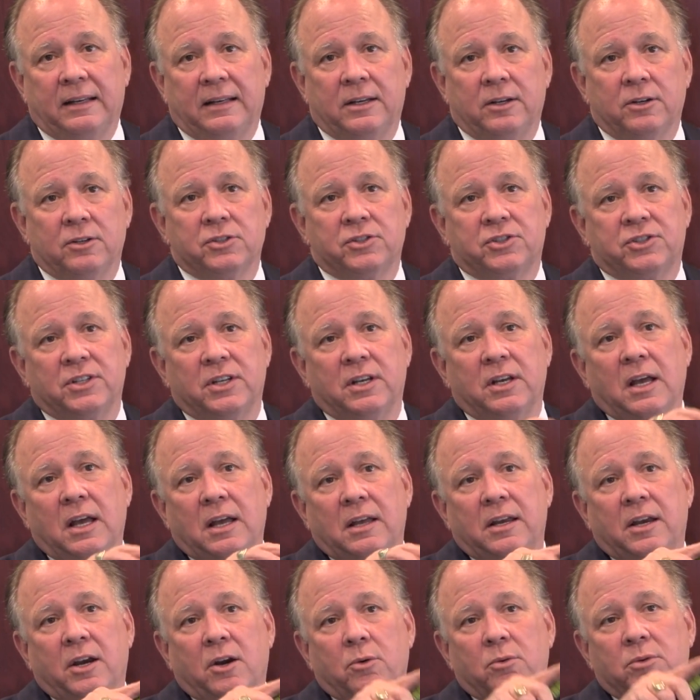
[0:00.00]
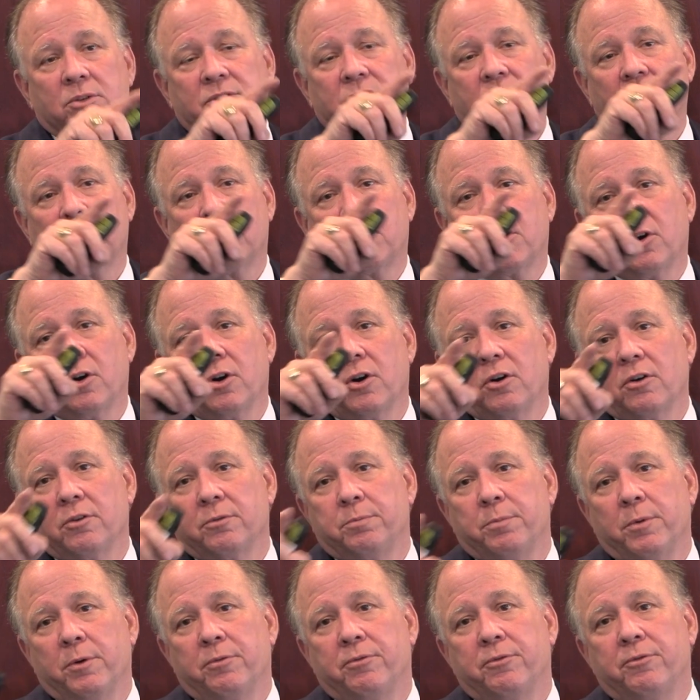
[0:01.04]
Here was the
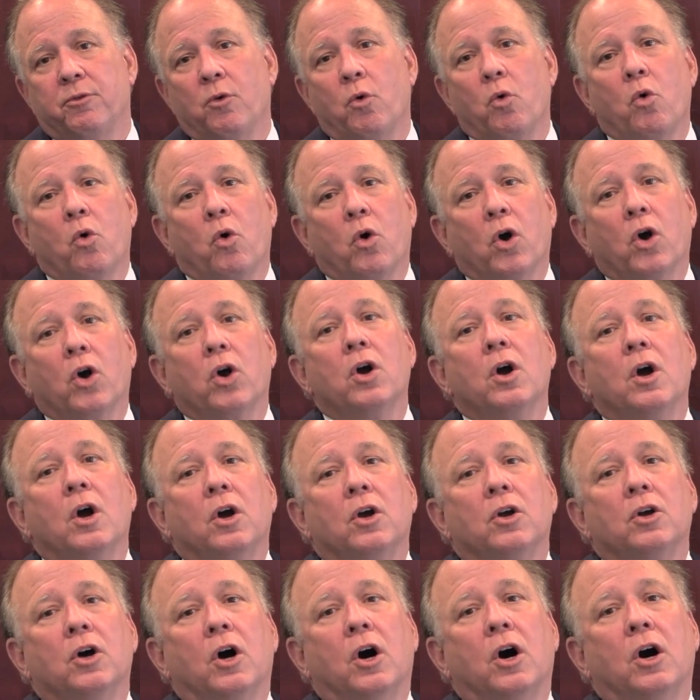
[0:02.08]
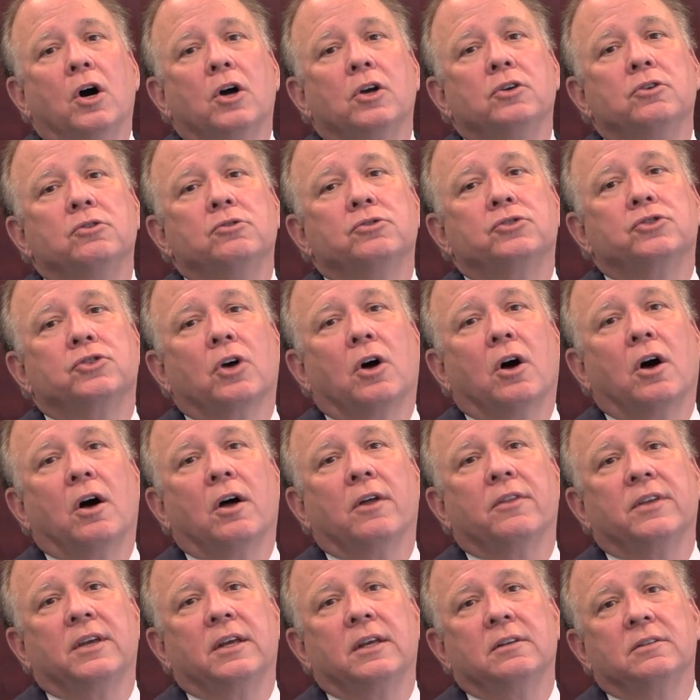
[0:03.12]
curve before you
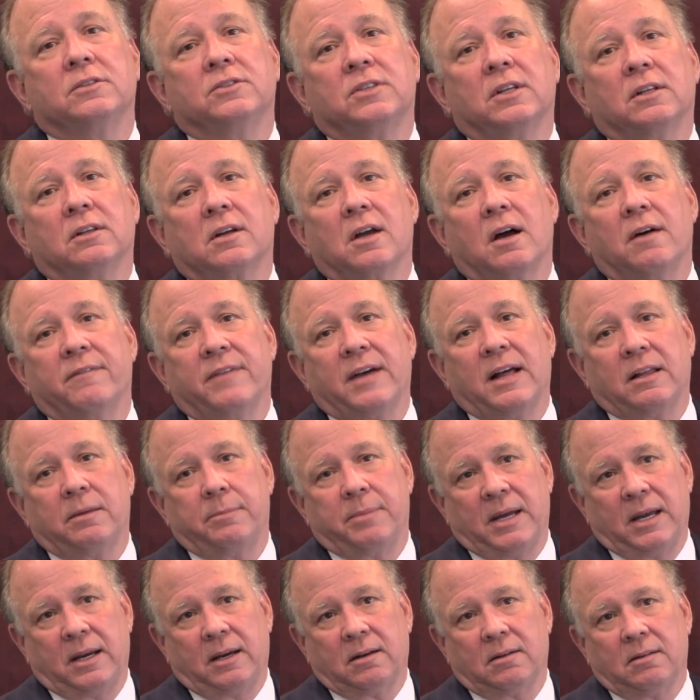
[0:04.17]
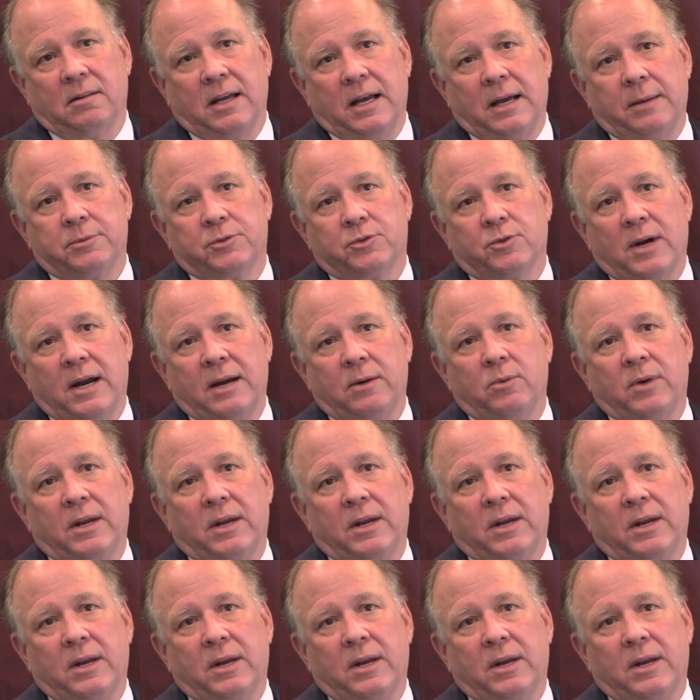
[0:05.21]
saw the Silicon Valley Bank collapse, right?